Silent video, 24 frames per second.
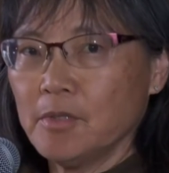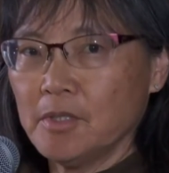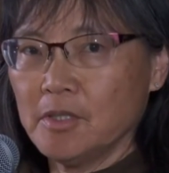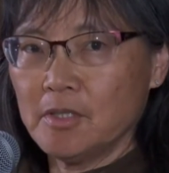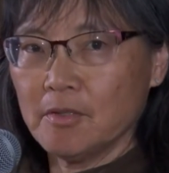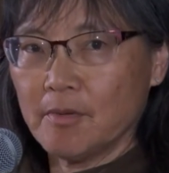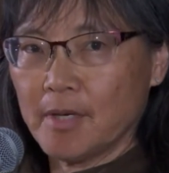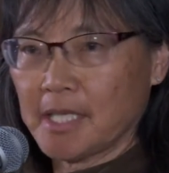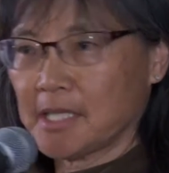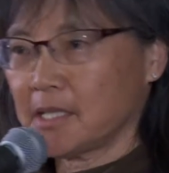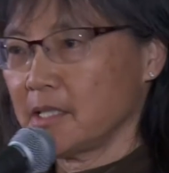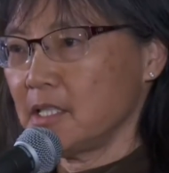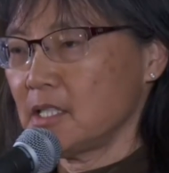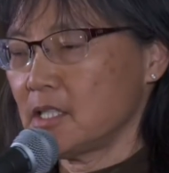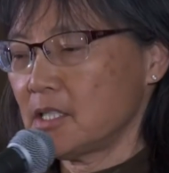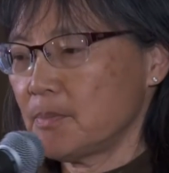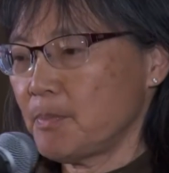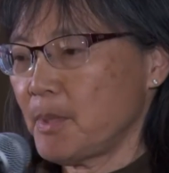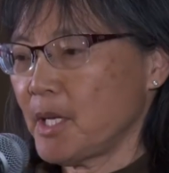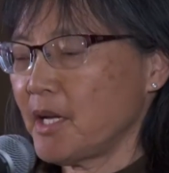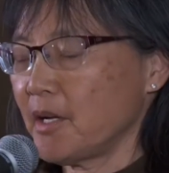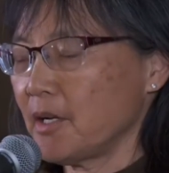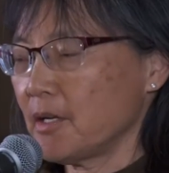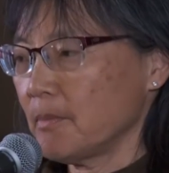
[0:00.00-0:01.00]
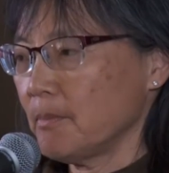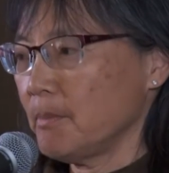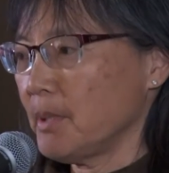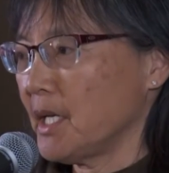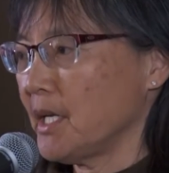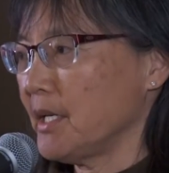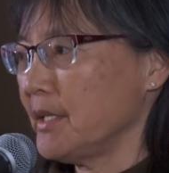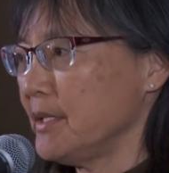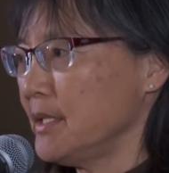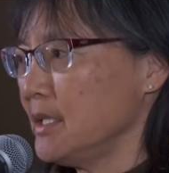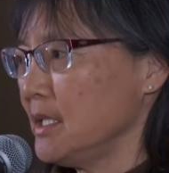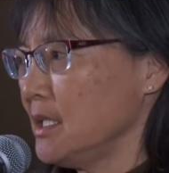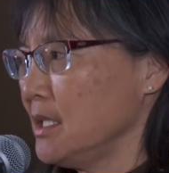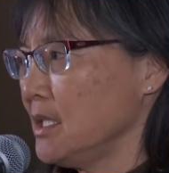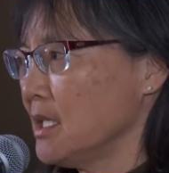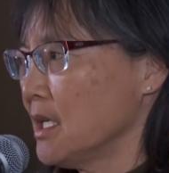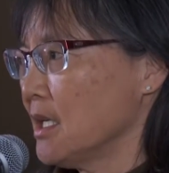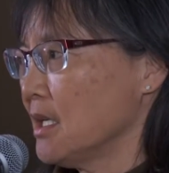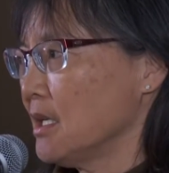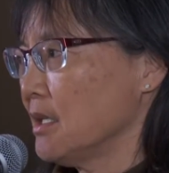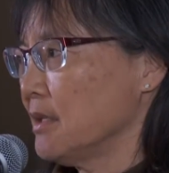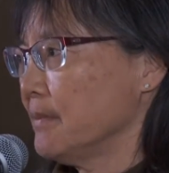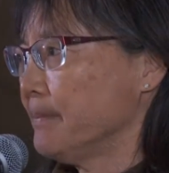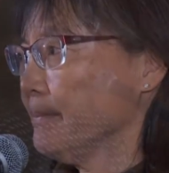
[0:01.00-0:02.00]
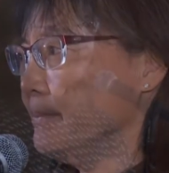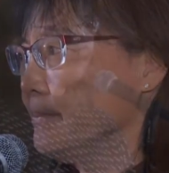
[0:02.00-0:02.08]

directly inspired by the uh,